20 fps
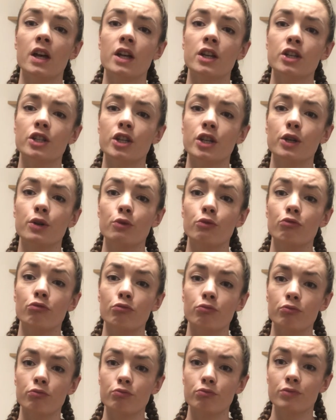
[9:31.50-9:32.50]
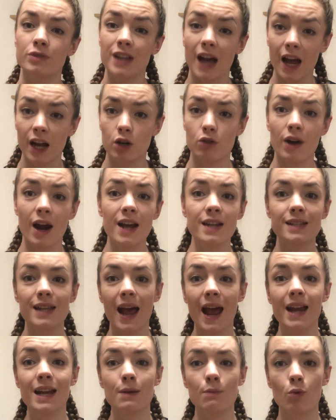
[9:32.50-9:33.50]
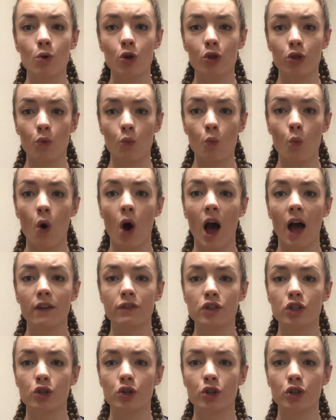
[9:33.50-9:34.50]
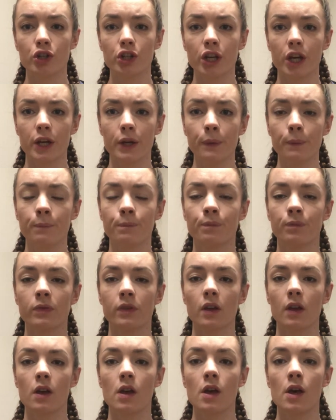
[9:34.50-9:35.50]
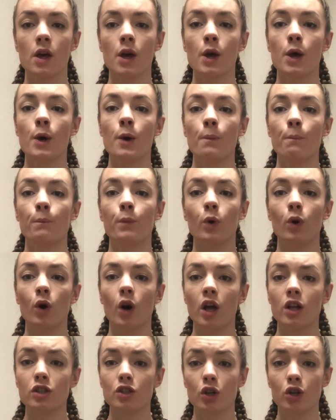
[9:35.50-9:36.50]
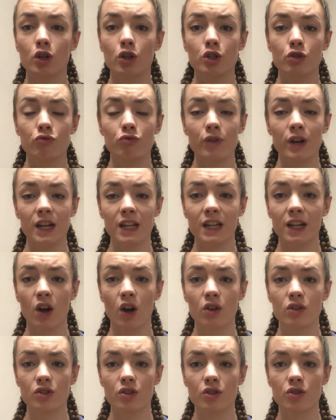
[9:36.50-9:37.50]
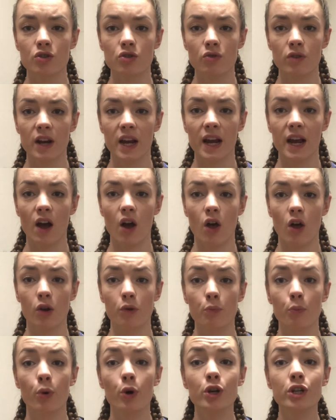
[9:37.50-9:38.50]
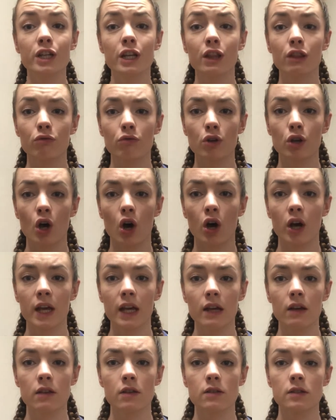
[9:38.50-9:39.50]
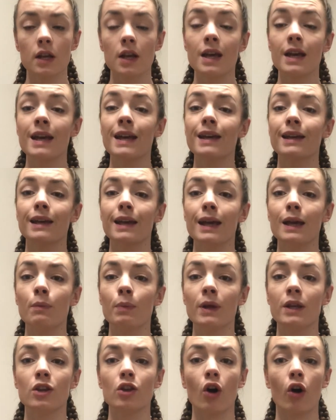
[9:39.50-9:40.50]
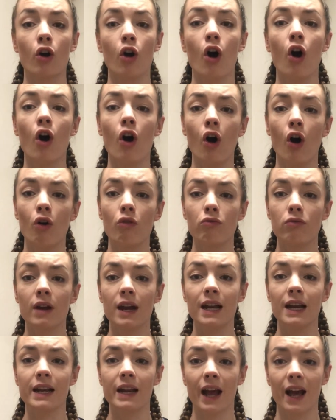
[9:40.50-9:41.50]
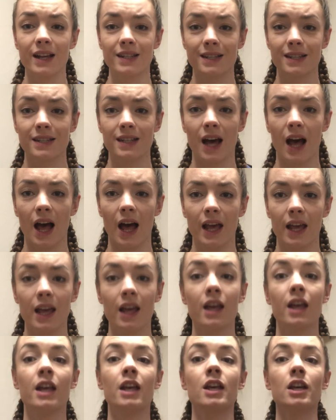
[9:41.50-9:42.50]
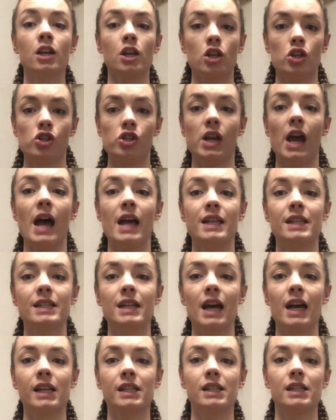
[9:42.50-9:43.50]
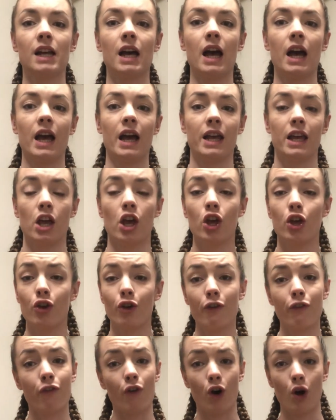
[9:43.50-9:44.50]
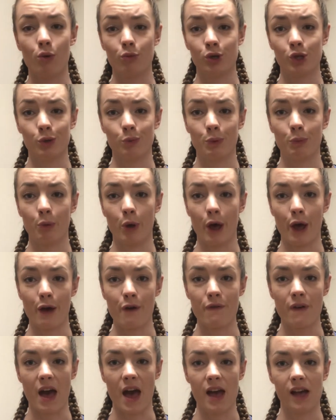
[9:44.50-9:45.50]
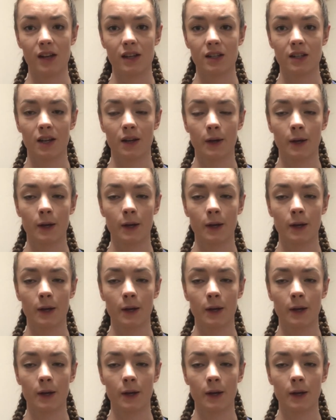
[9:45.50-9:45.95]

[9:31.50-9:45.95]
to digress any more than what I've shown you, but as long as you really concentrate on pushing through your heels, keeping your core really nice and tight, chest nice and high, your form should be perfect.